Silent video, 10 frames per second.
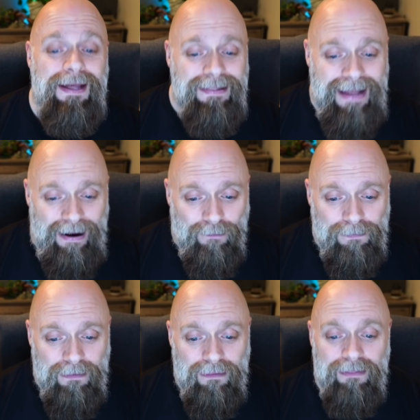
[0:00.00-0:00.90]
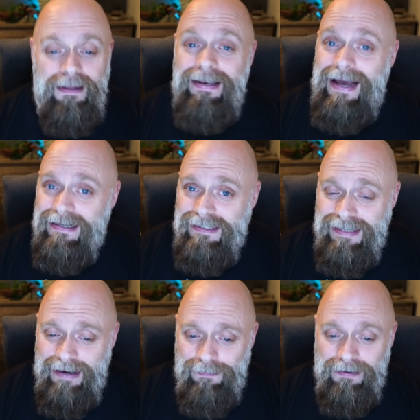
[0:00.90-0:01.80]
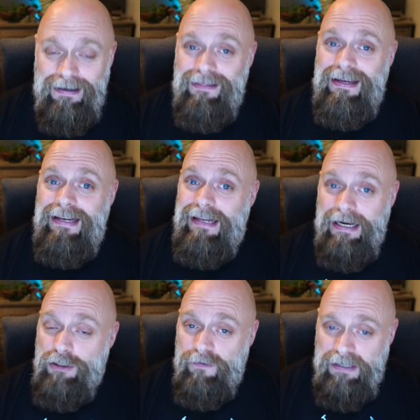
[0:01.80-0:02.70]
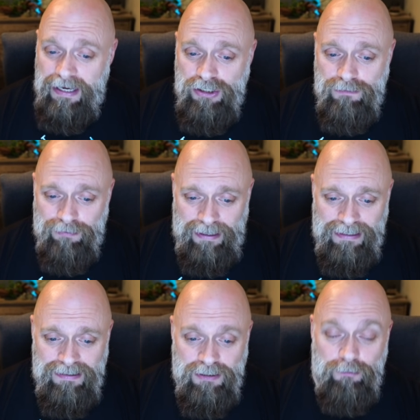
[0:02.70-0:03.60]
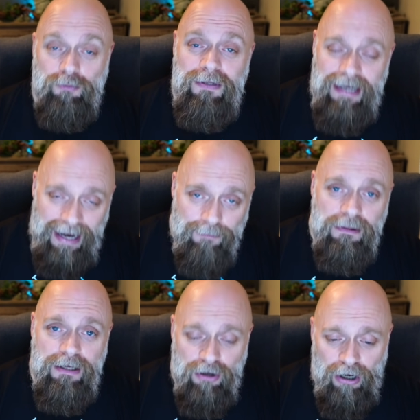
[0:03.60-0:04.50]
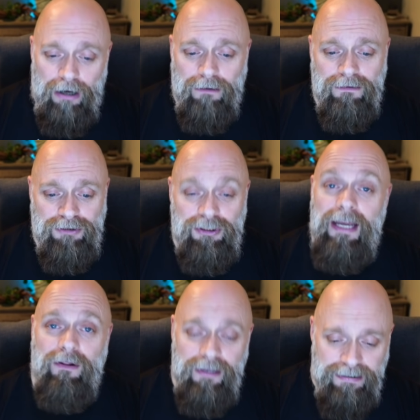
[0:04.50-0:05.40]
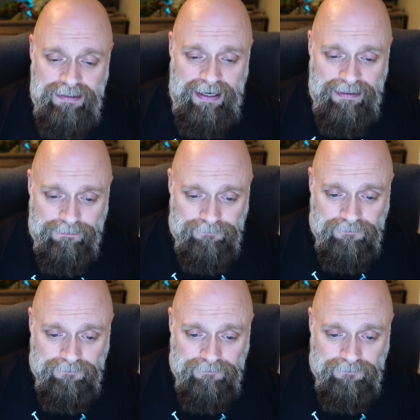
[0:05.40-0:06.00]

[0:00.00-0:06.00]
Now, the next step in the nitrification process, which we commonly call cycling a tank,